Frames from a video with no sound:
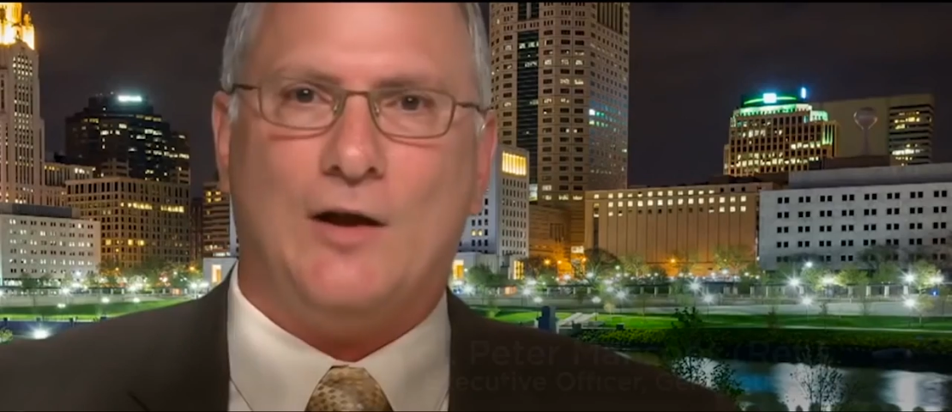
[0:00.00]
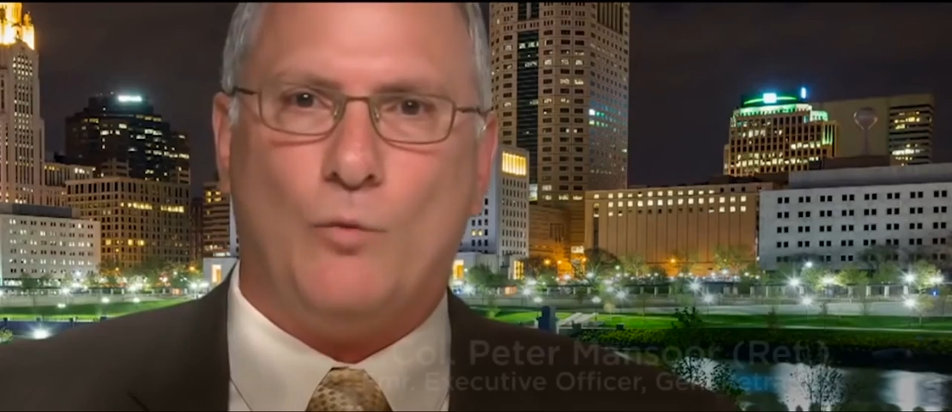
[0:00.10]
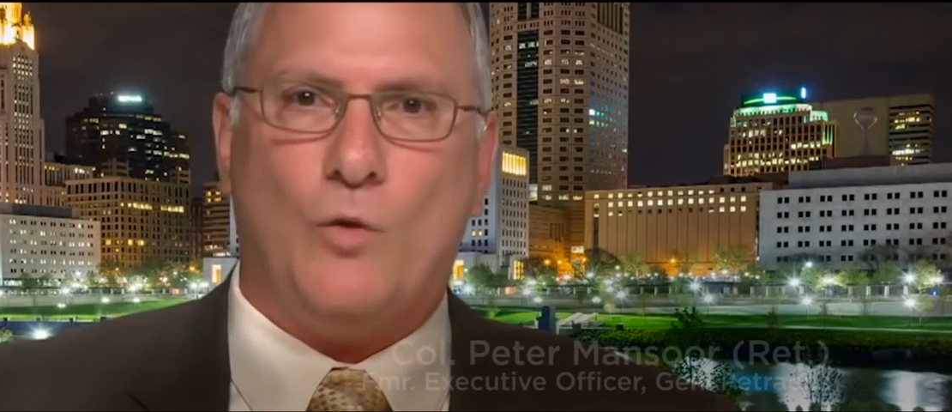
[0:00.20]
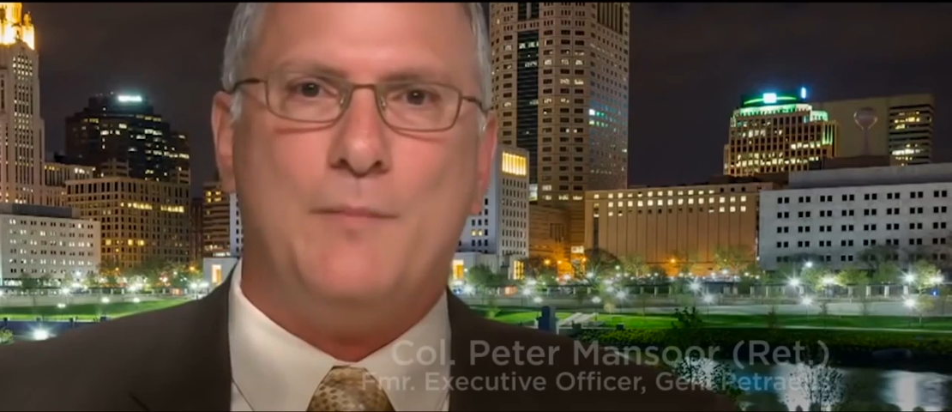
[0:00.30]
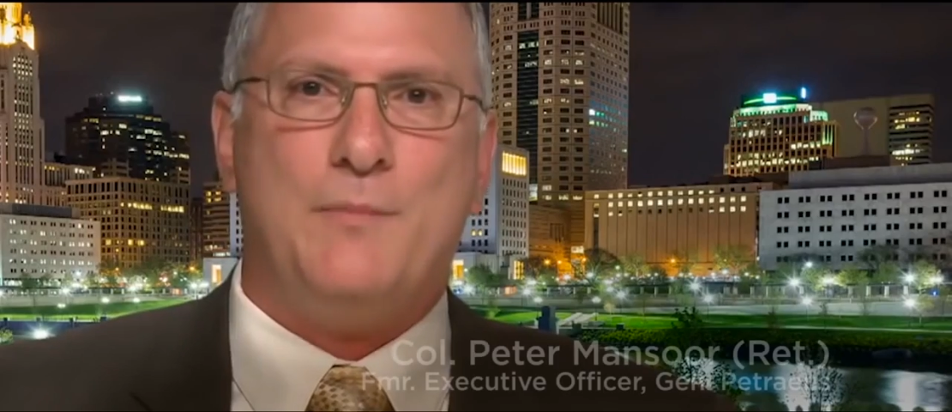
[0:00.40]
Right. And
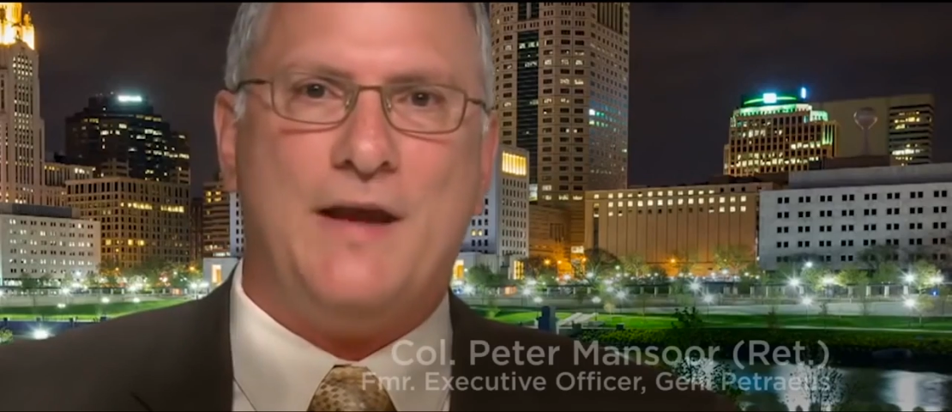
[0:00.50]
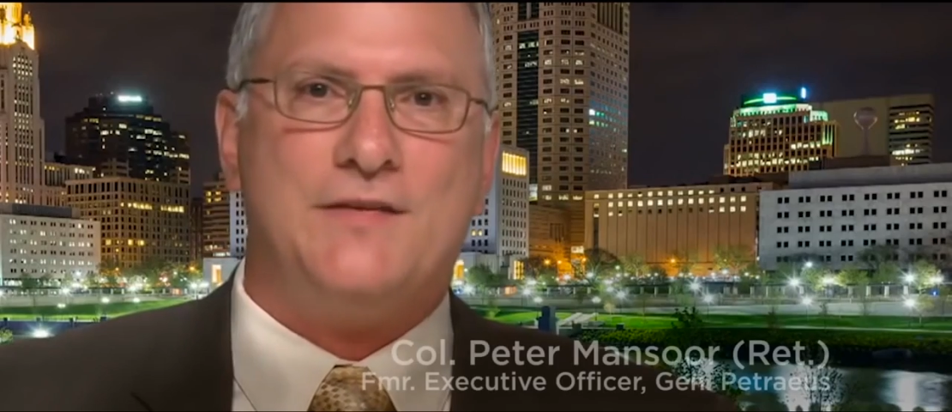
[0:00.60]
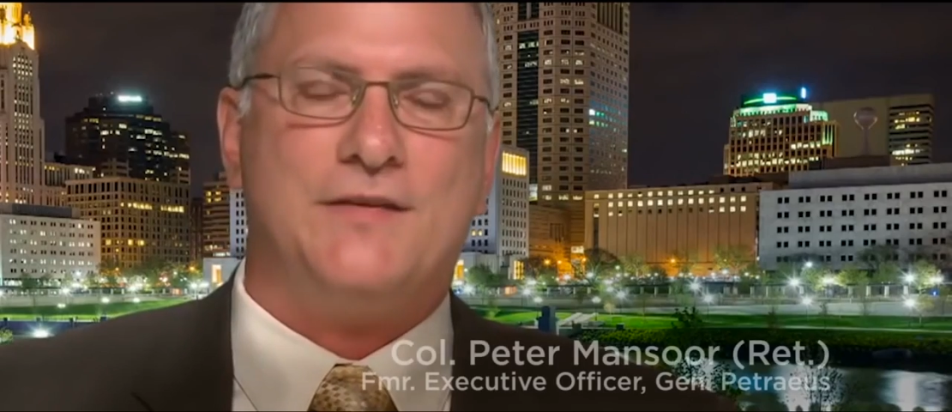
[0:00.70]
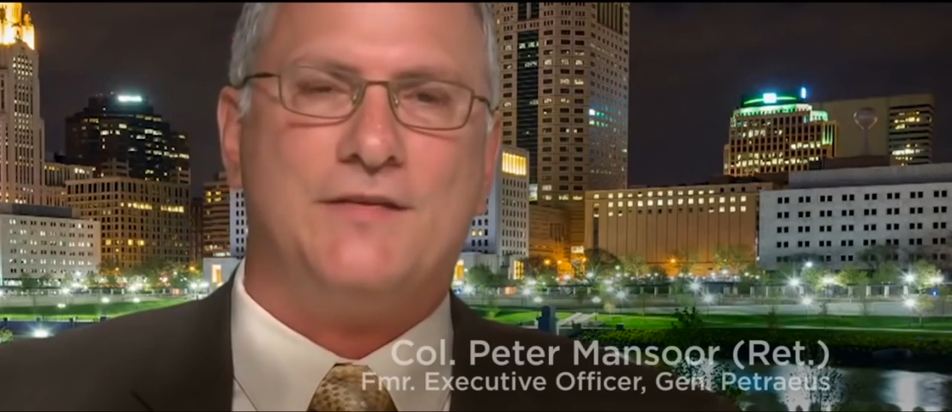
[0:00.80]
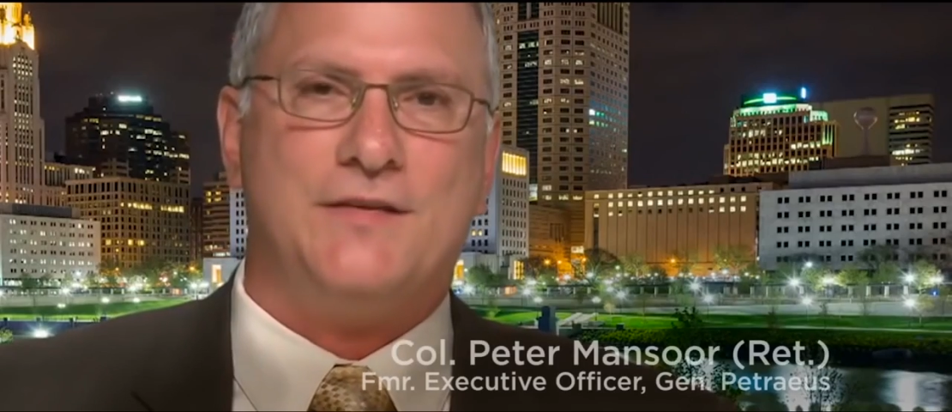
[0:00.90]
on what
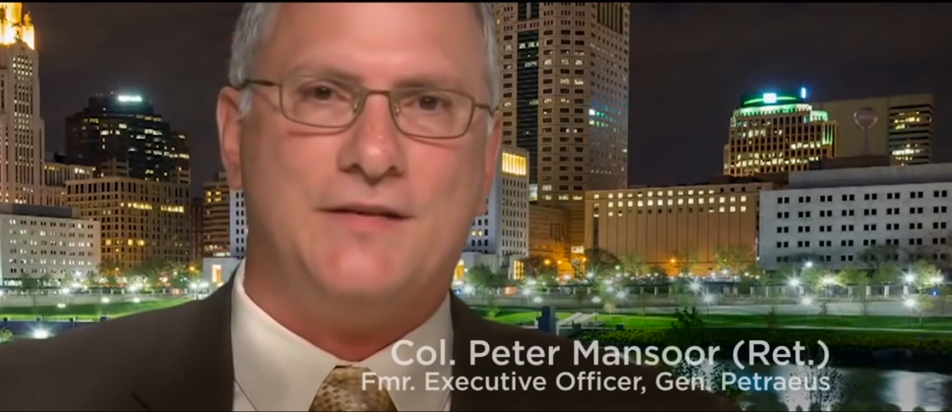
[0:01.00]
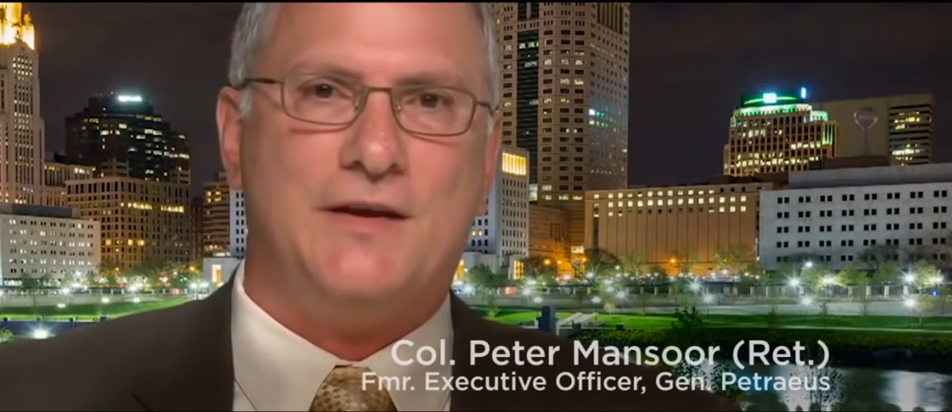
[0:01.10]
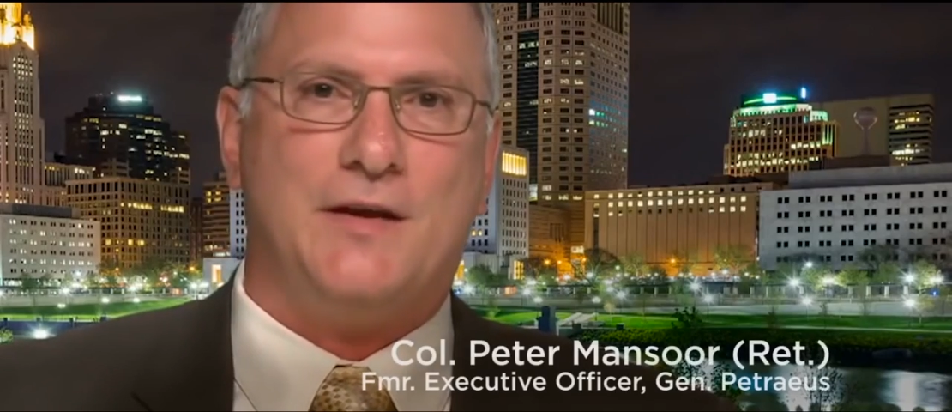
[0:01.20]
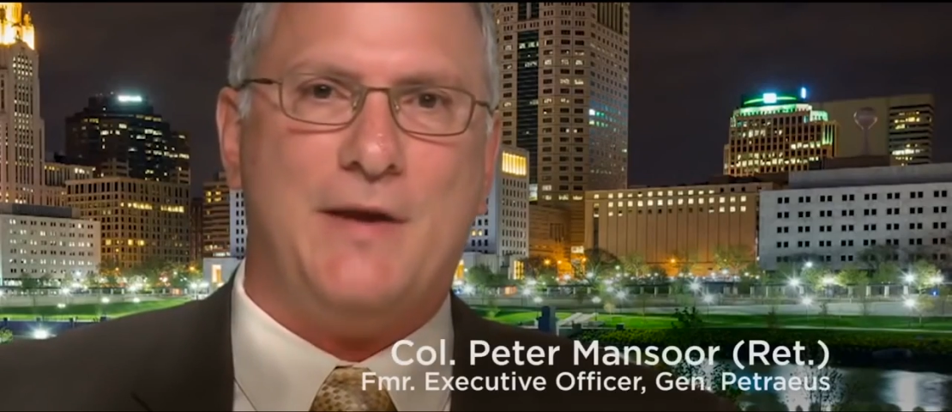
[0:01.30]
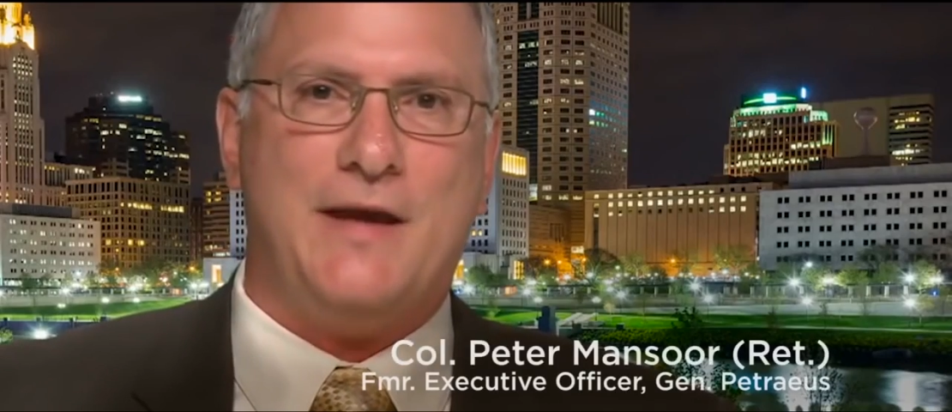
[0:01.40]
basis is he
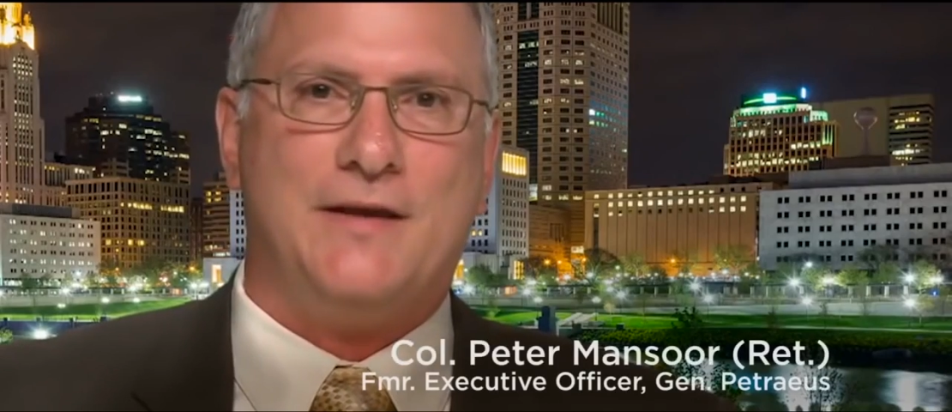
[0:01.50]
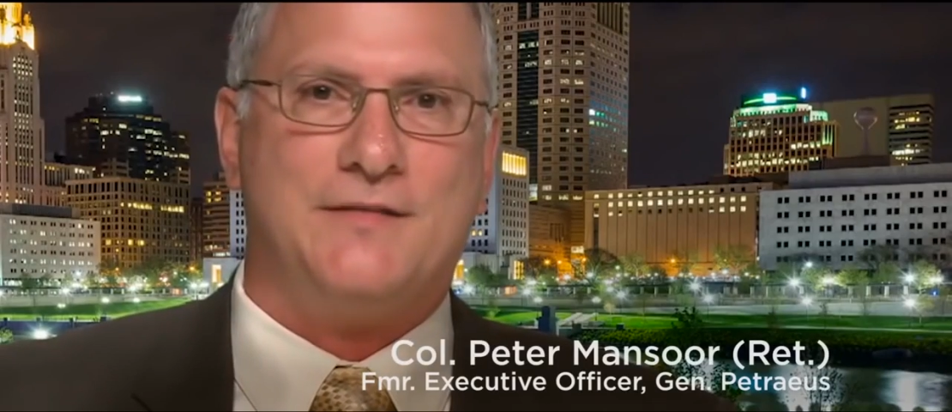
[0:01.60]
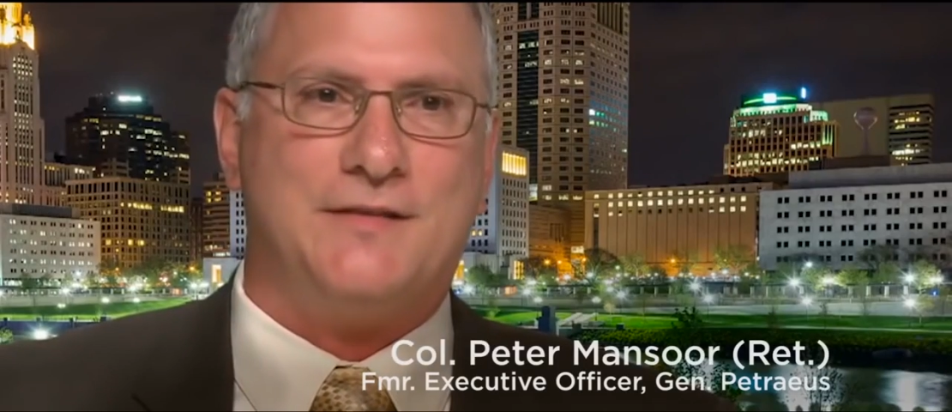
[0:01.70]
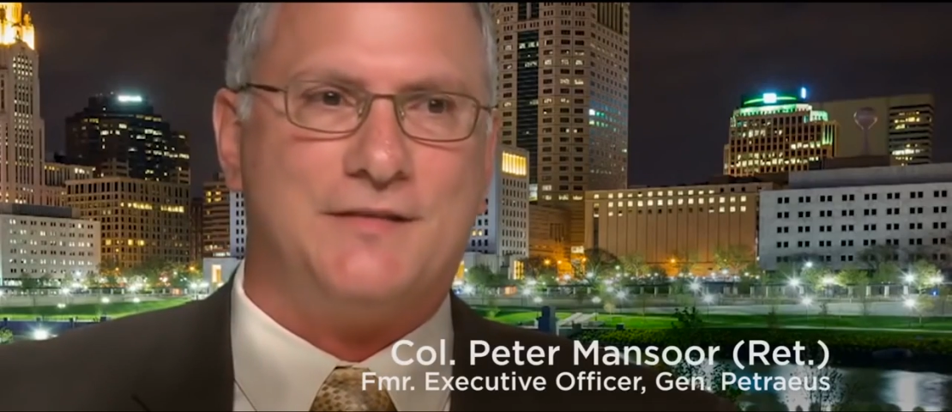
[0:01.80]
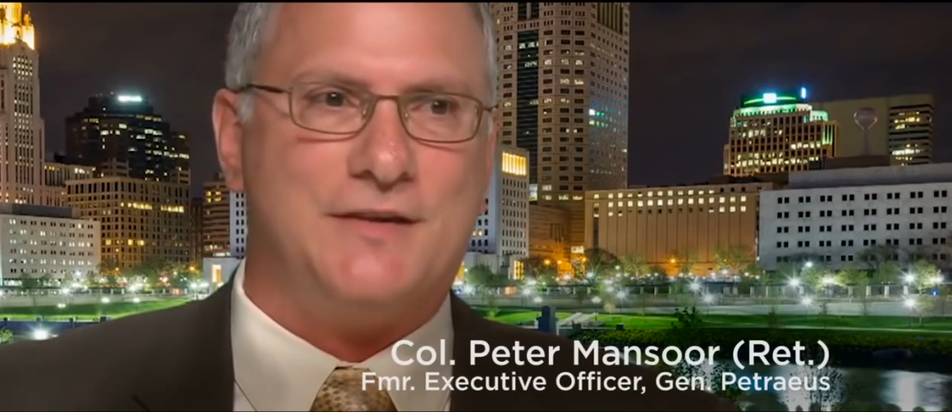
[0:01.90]
going to make his